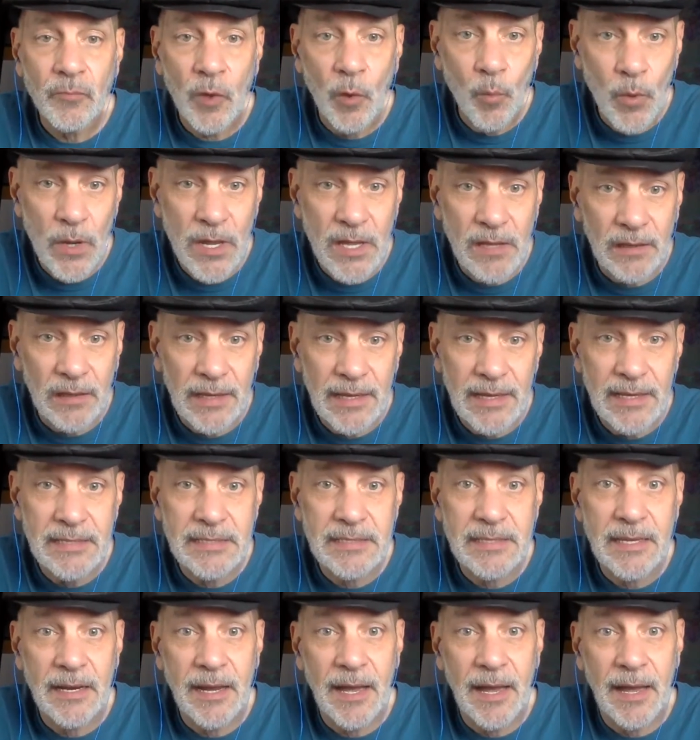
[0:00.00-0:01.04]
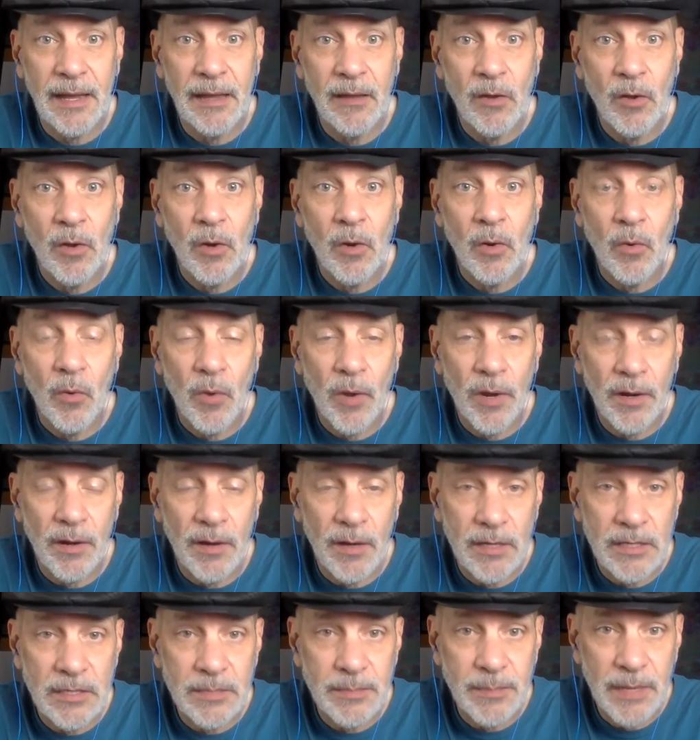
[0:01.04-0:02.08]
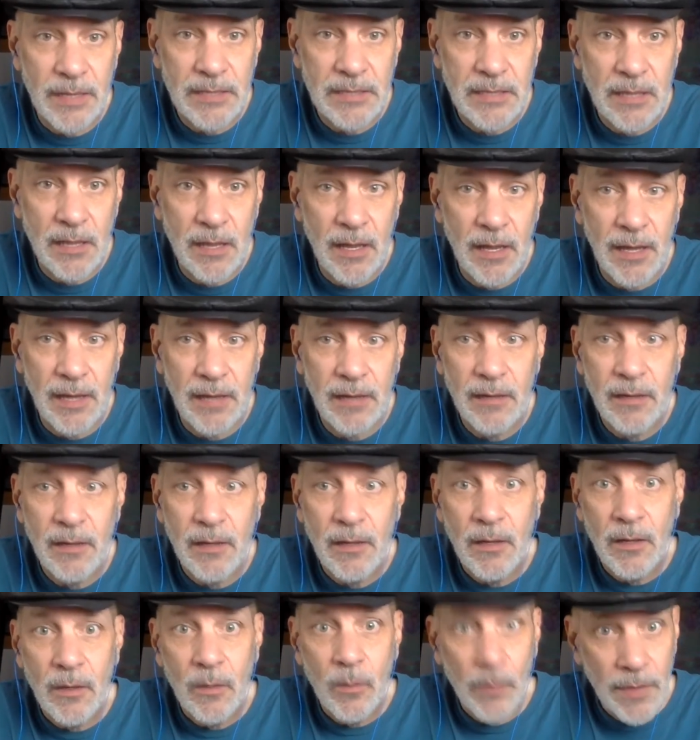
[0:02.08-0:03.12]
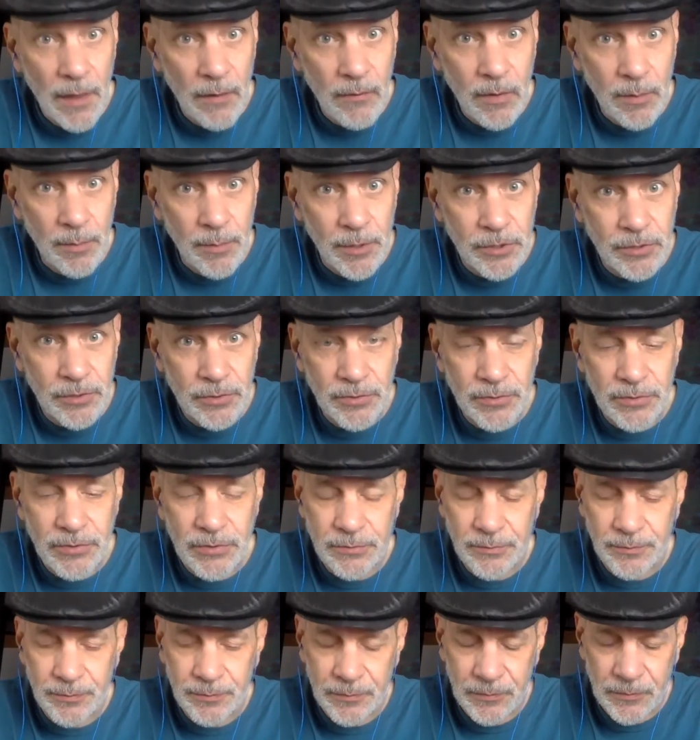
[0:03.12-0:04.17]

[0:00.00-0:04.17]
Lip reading: weeklies that I organize by sign without commercials.